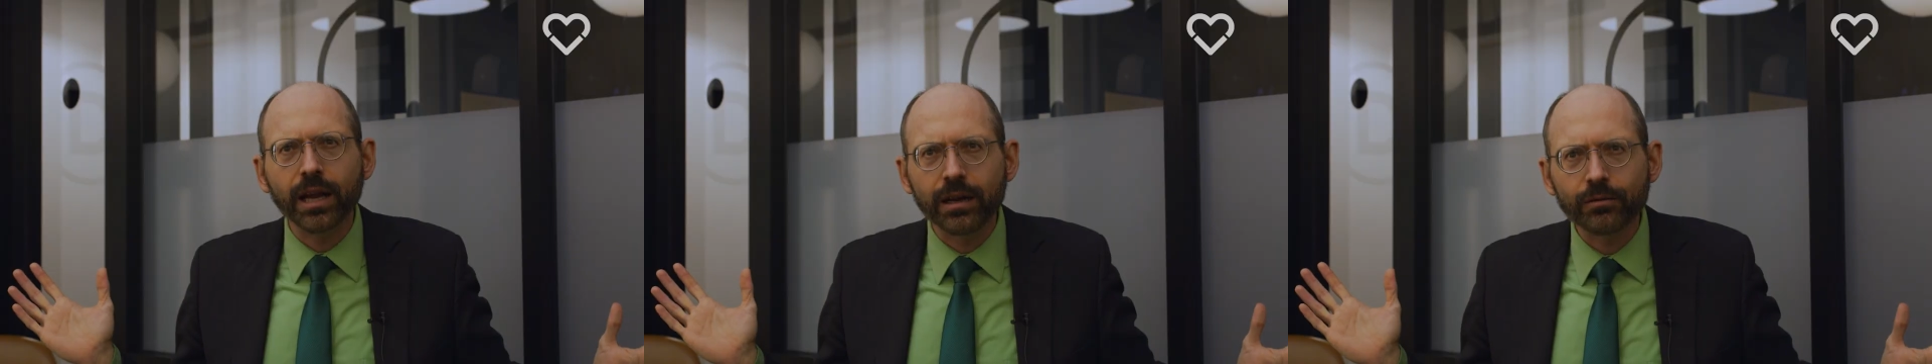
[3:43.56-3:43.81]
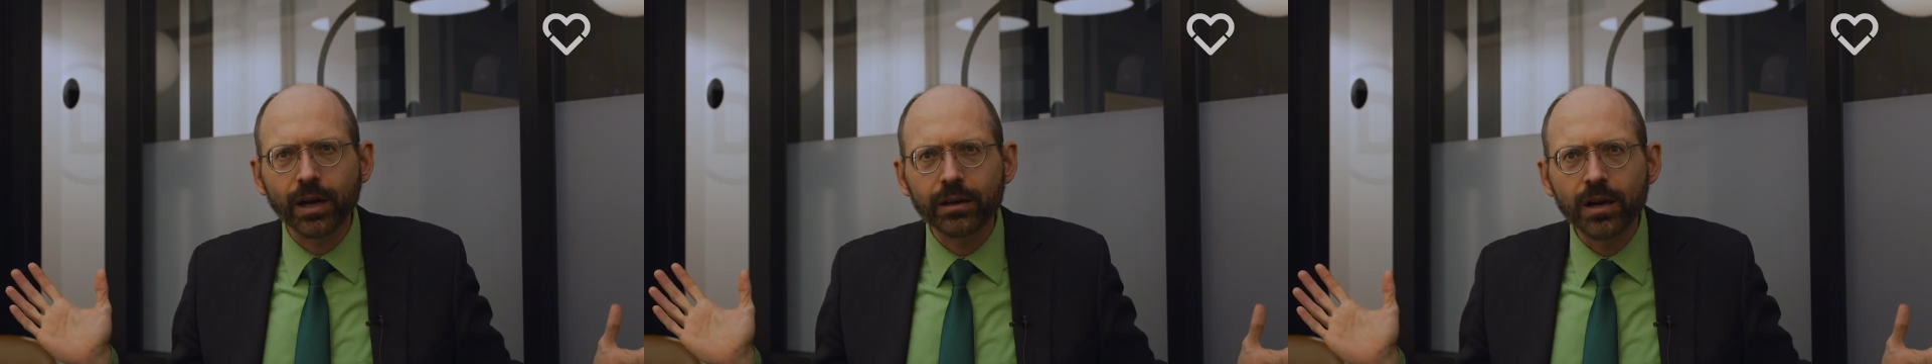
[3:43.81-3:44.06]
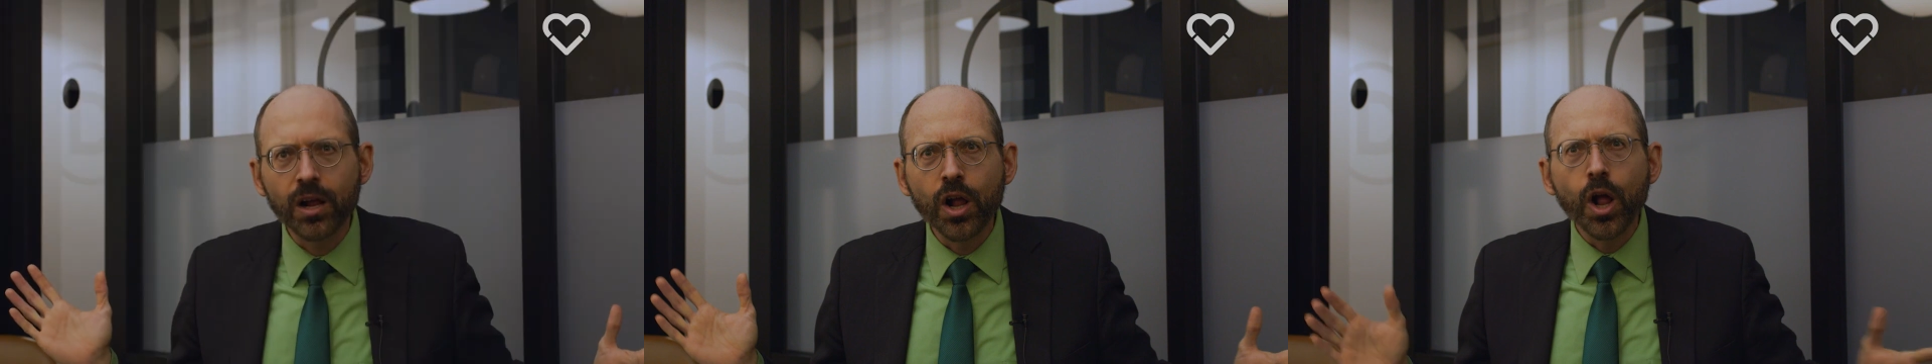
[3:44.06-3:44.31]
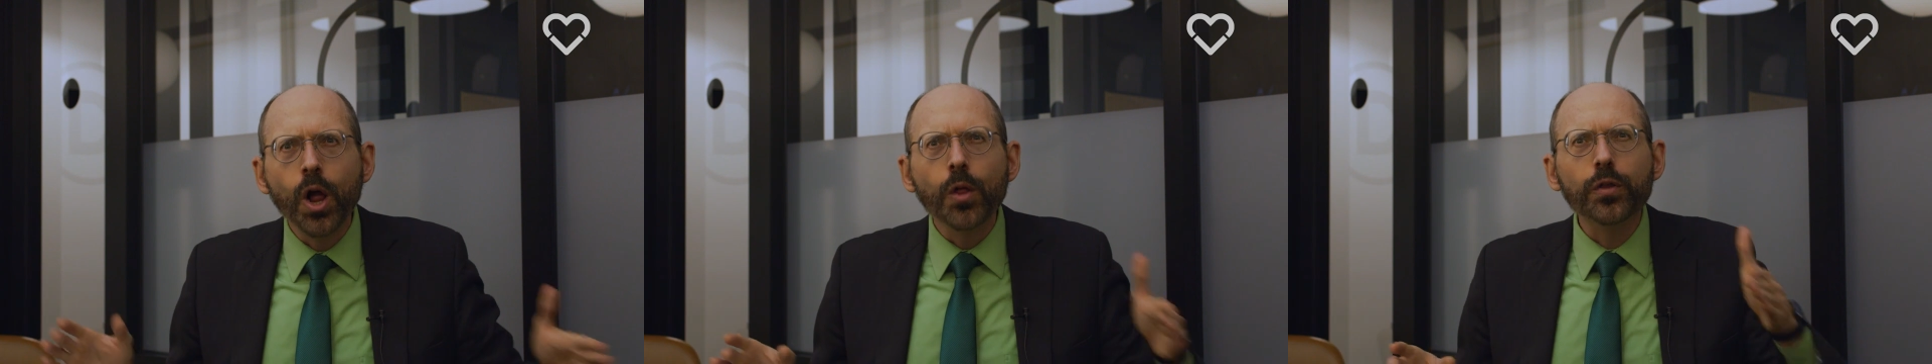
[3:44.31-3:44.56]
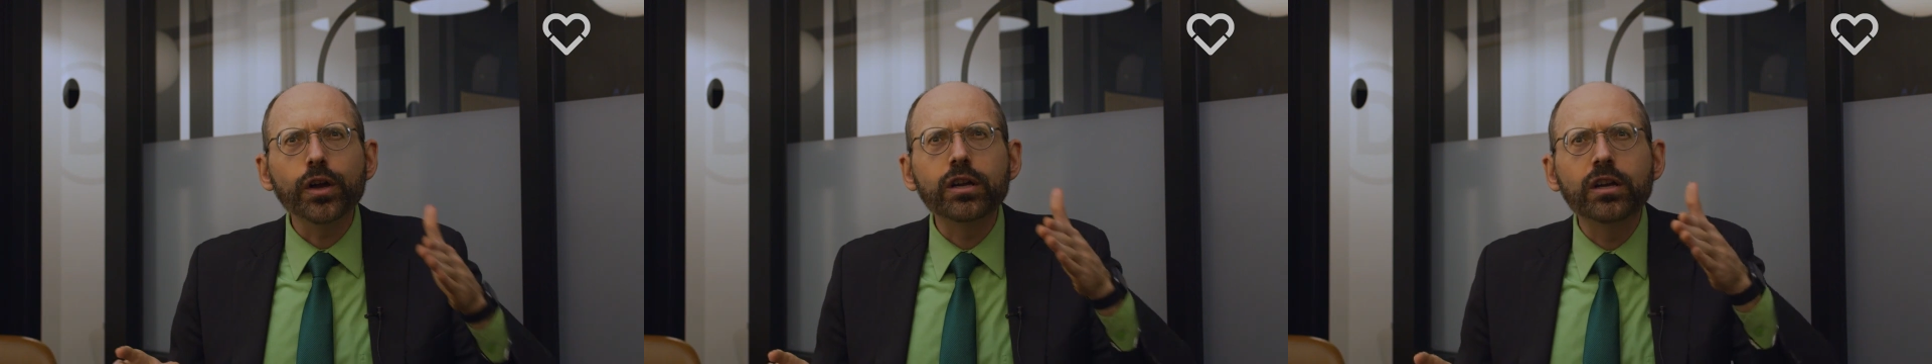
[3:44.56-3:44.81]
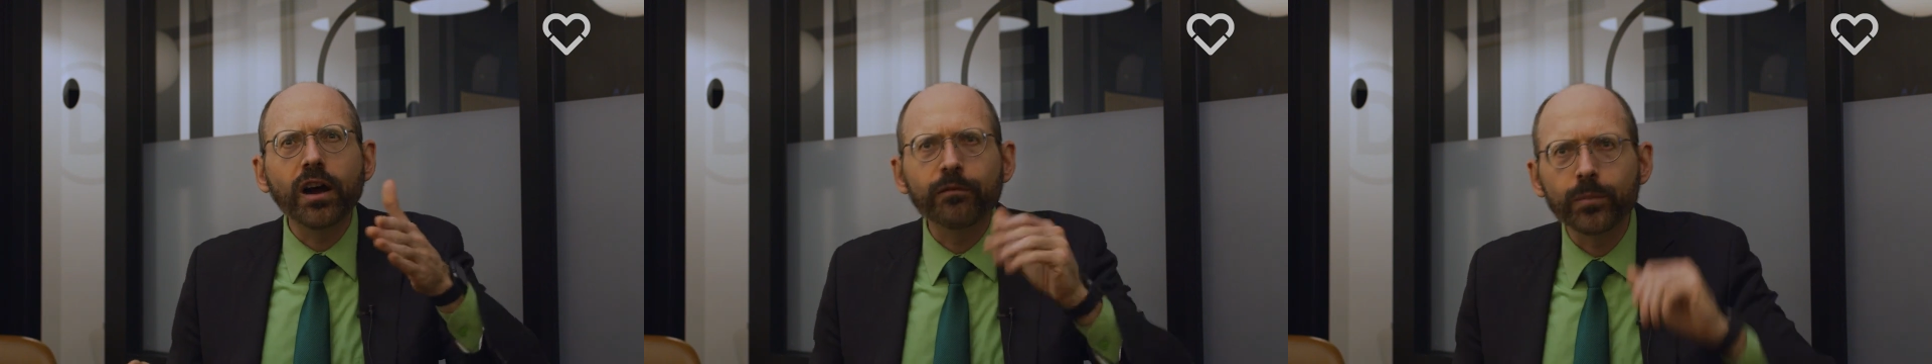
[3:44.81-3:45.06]
a day, right? The
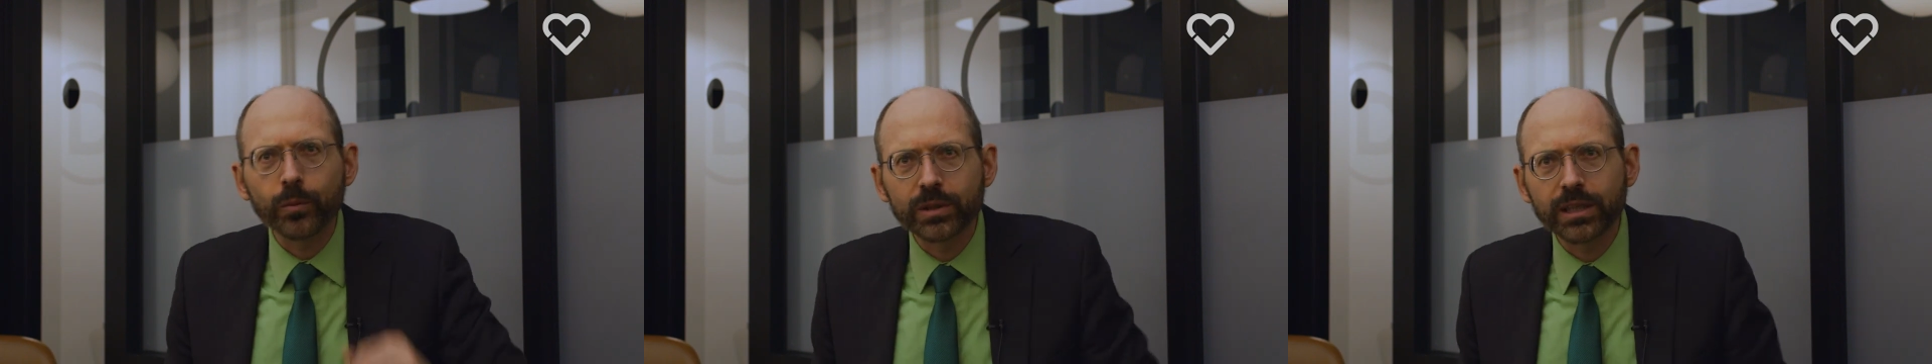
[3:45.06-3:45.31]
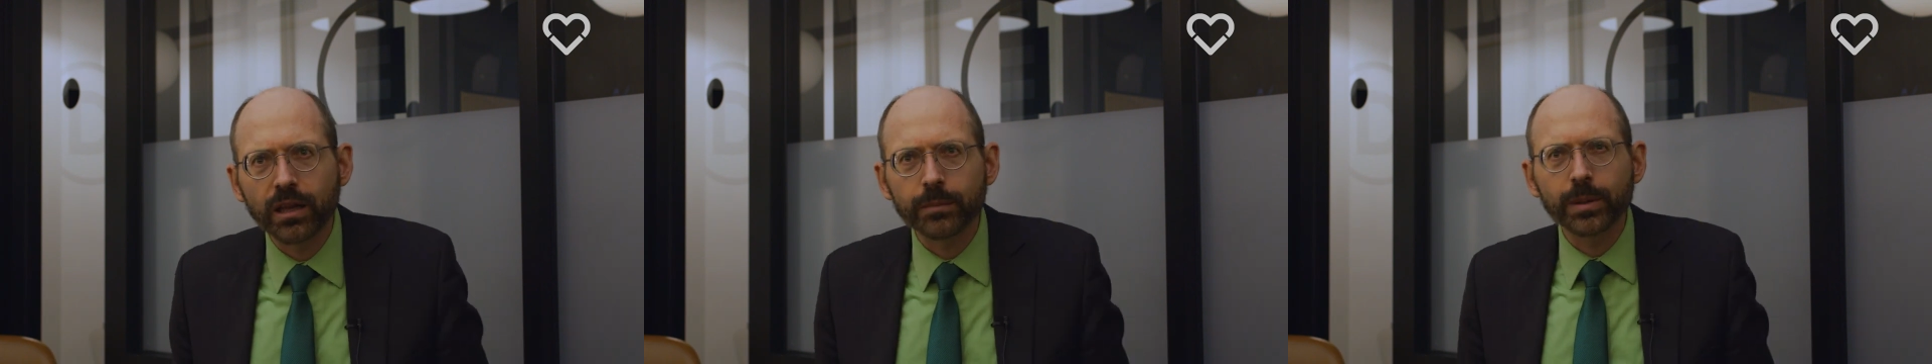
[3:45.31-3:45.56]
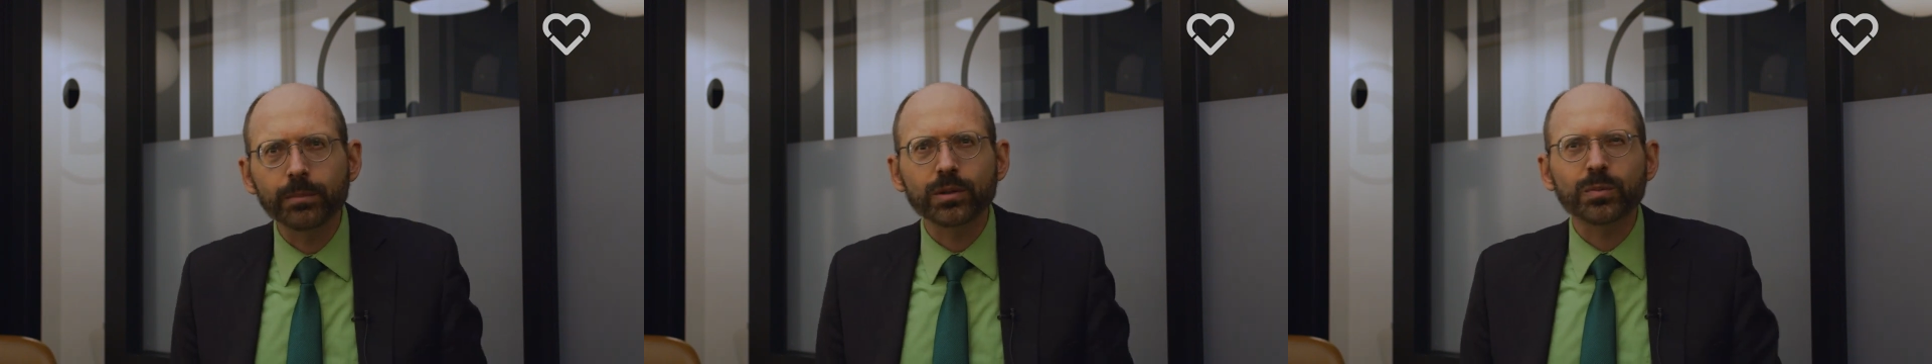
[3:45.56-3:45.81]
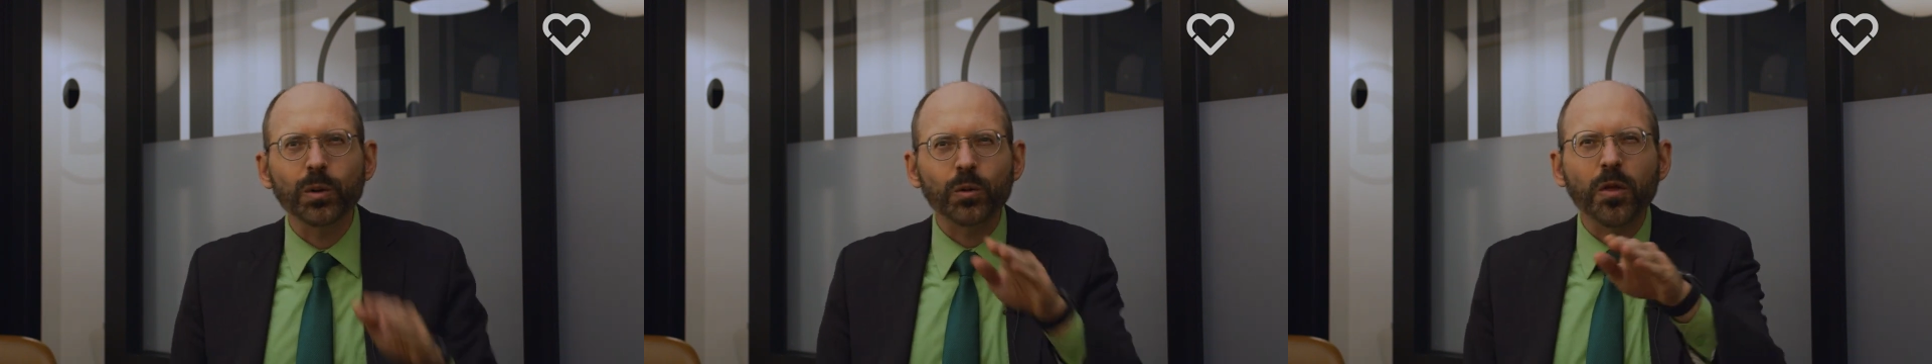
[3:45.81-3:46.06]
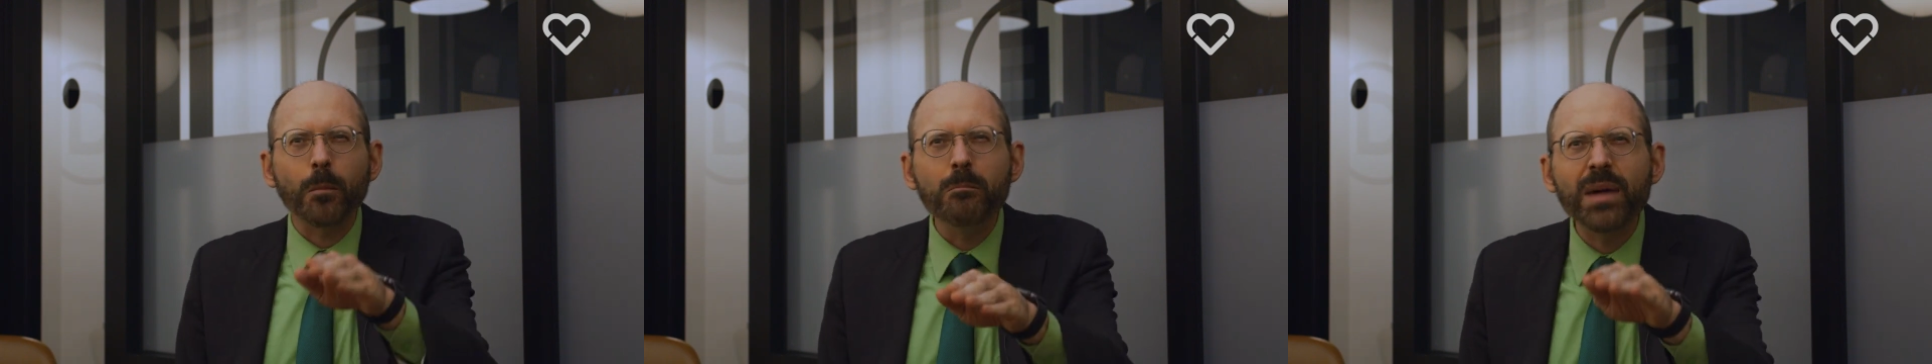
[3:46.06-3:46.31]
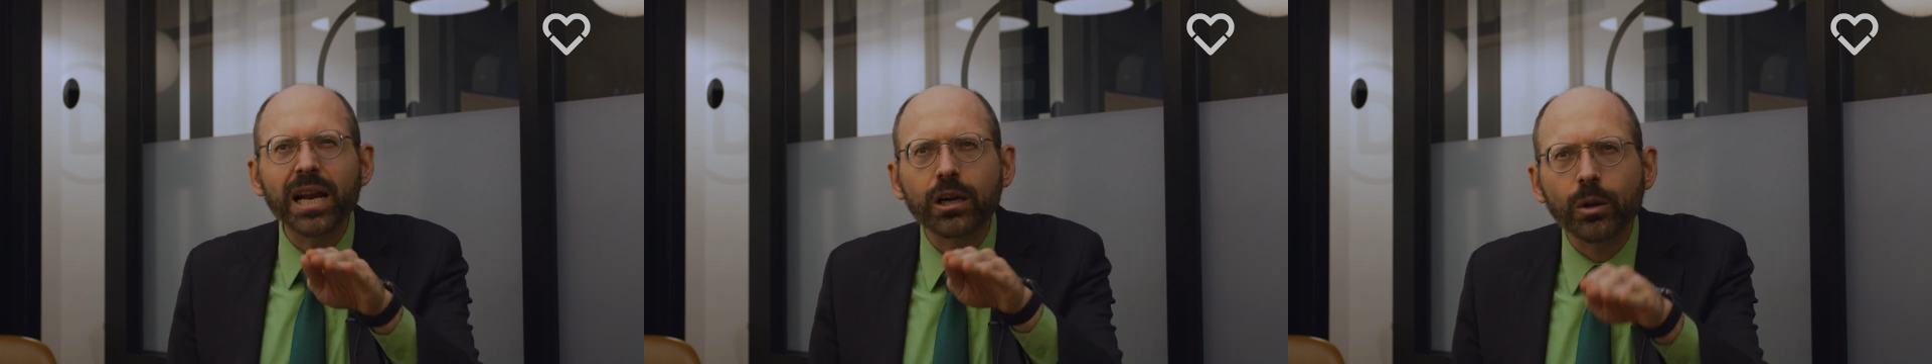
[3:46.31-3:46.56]
government was telling people to smoke. The
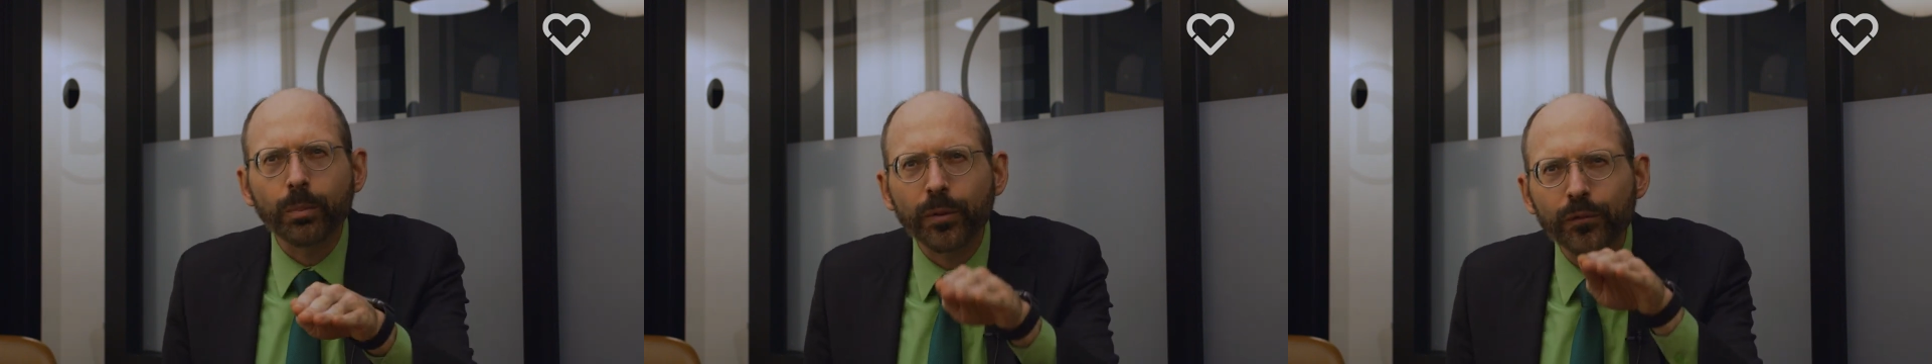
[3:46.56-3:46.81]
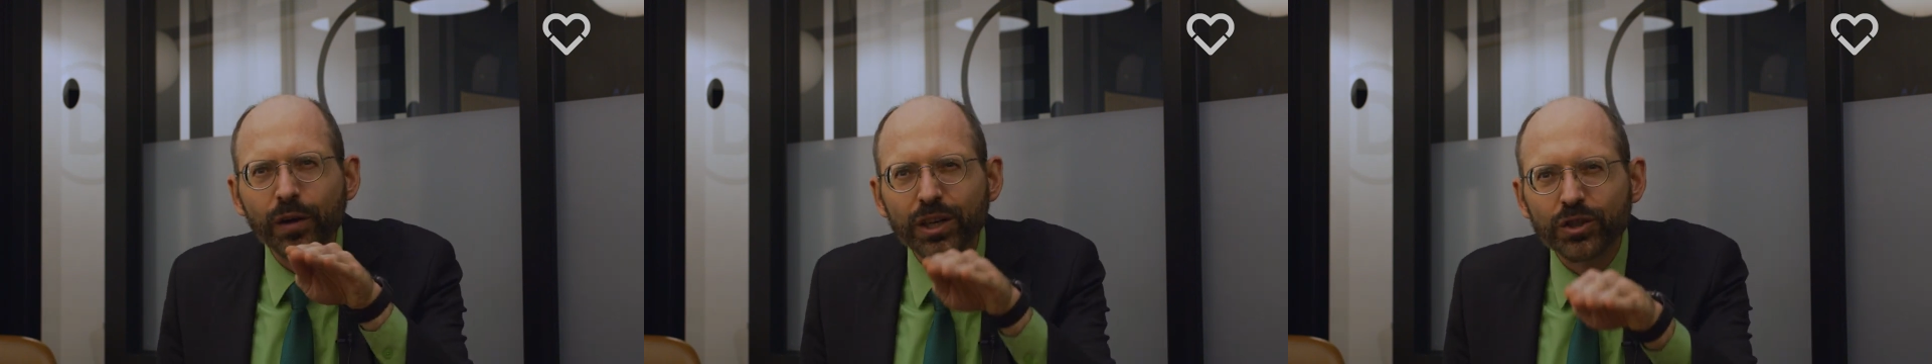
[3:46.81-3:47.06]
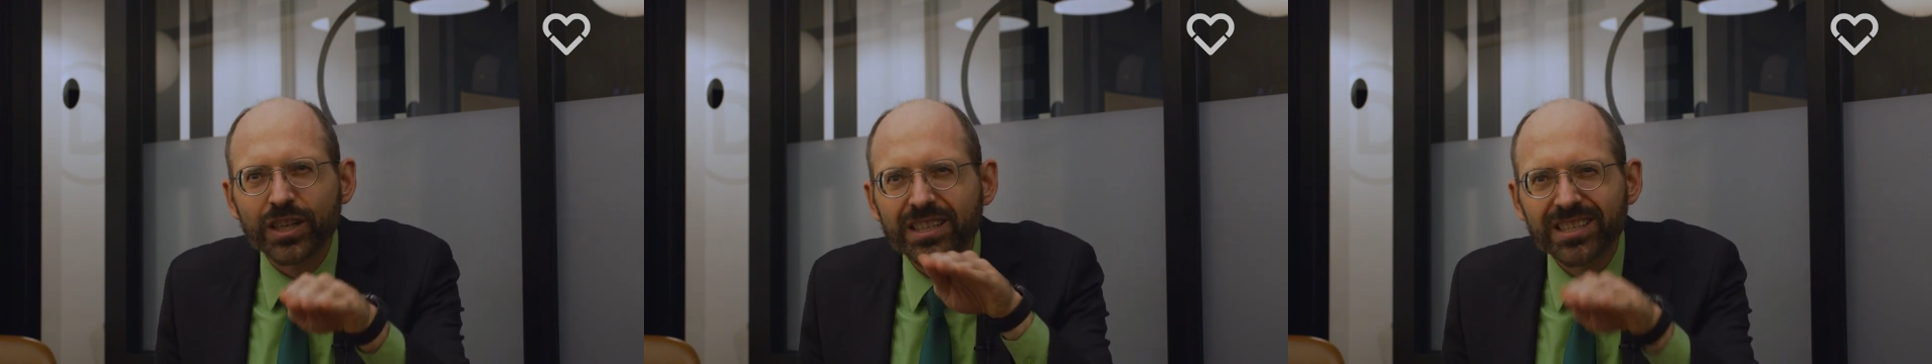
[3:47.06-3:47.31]
medical profession